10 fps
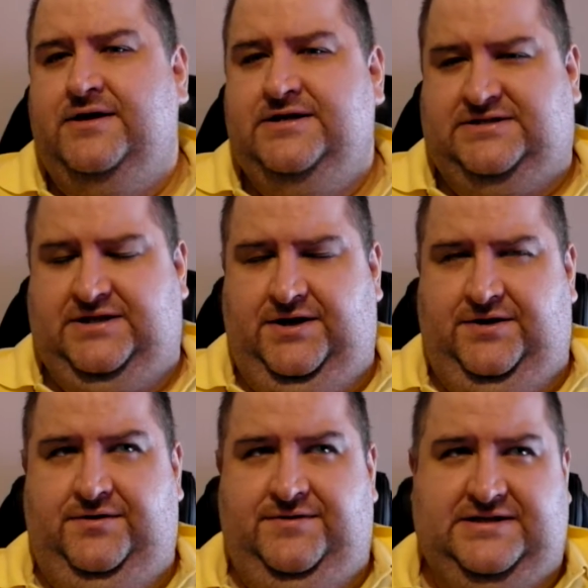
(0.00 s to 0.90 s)

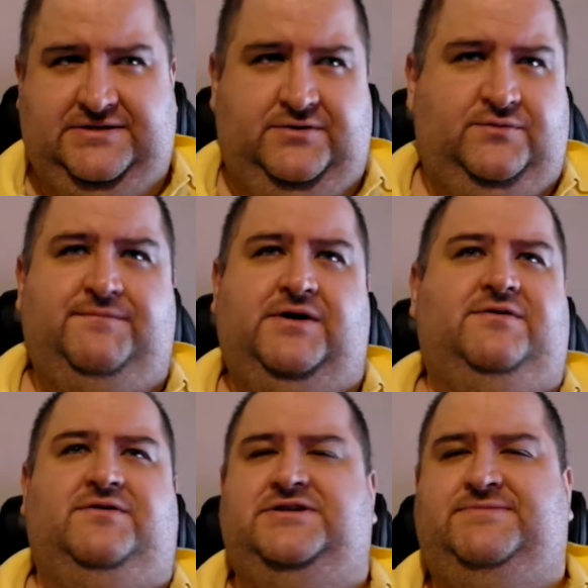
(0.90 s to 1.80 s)
So that's what I thought, buggered,
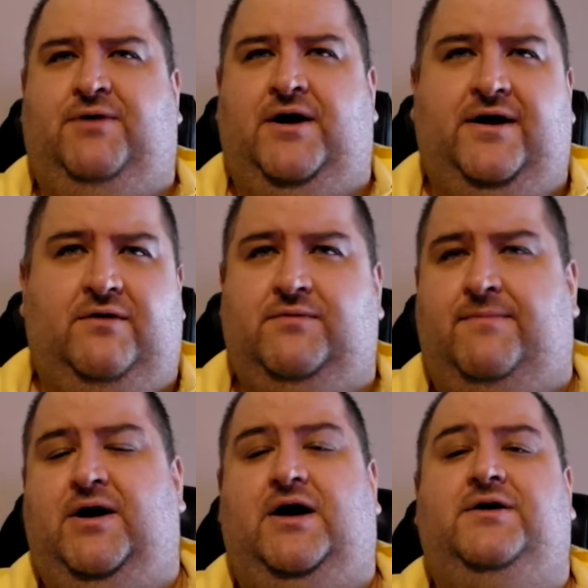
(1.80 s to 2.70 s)
I'll buy a
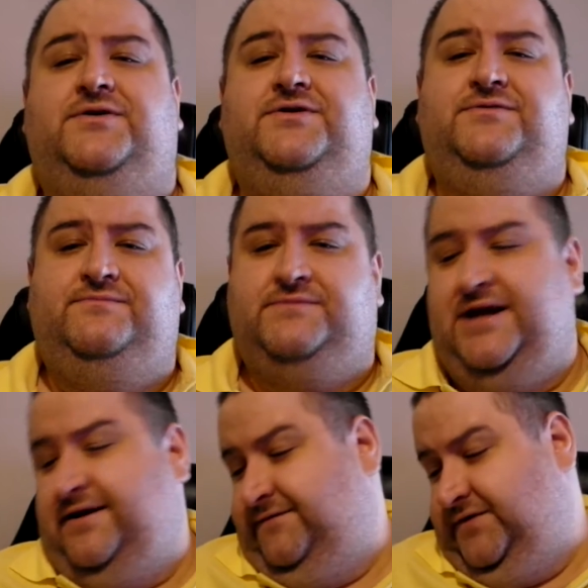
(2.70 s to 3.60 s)
whole new kit
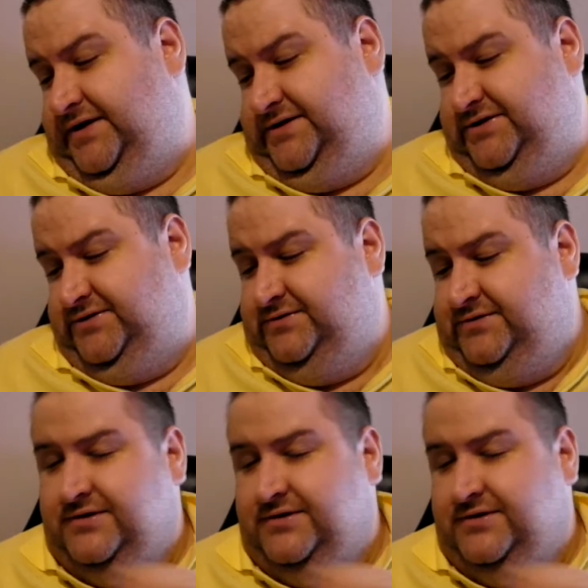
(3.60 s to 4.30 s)
of 32